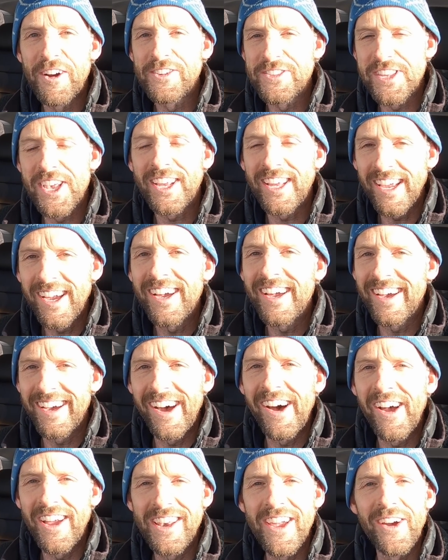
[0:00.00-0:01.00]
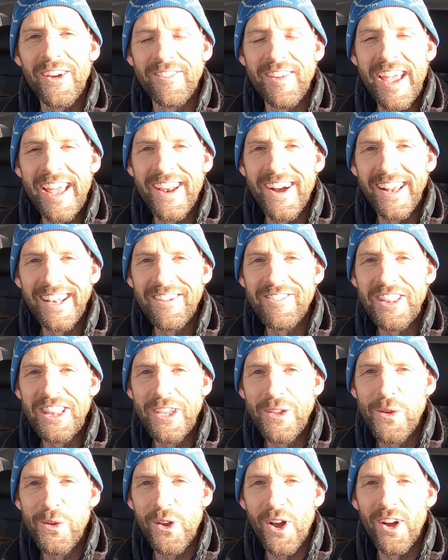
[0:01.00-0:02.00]
I was like, I, I know, man, I live in
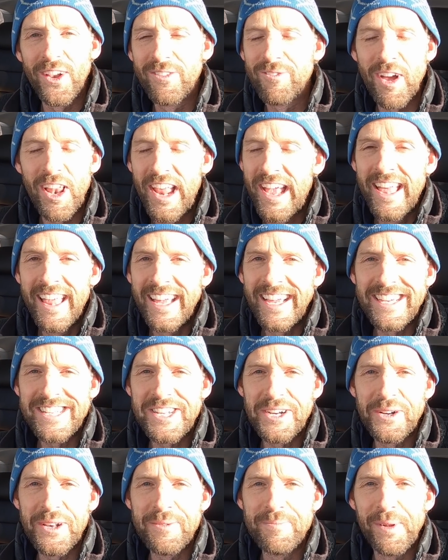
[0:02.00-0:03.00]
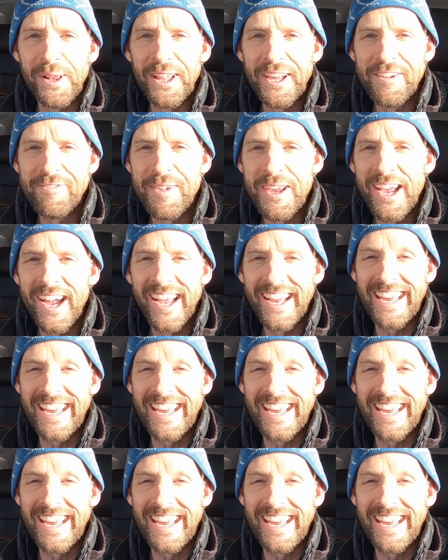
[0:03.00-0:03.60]
the Yukon, but he still didn't believe me.